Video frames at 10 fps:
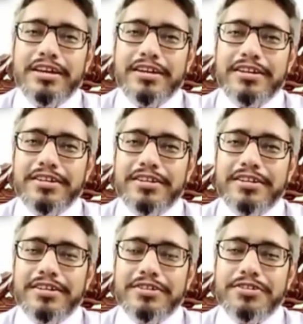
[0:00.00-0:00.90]
And
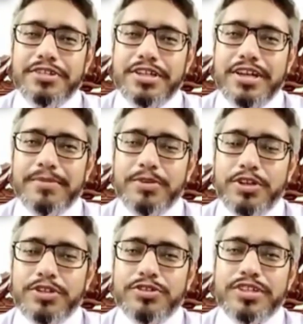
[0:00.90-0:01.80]
today I am
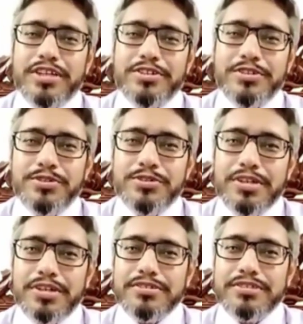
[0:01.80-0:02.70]
going to tell
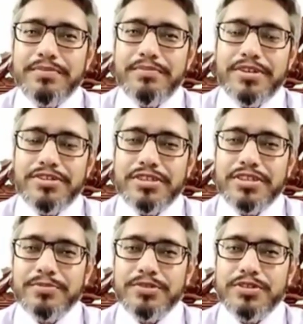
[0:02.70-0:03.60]
you some basic
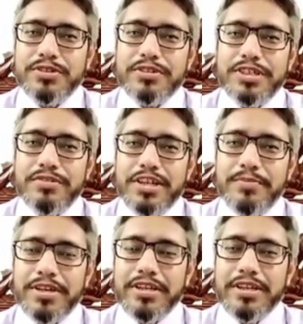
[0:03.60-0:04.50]
tips on
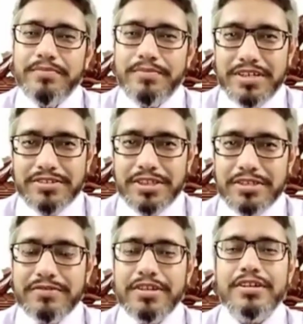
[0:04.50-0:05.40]
developing
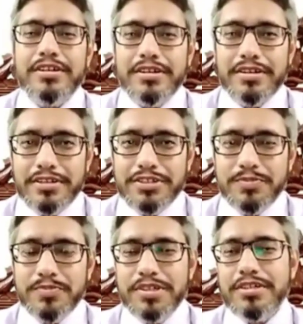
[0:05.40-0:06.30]
impressive,
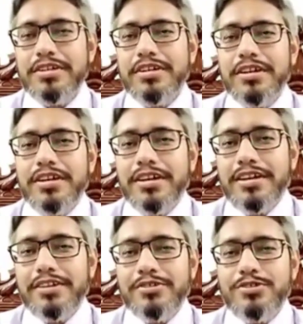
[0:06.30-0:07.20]
crispy,
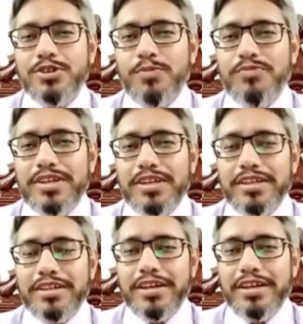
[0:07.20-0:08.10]

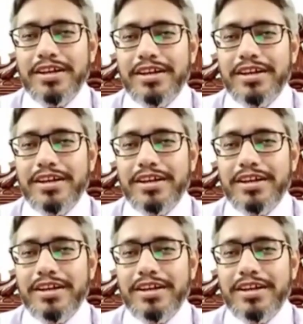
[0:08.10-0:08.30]
job-winning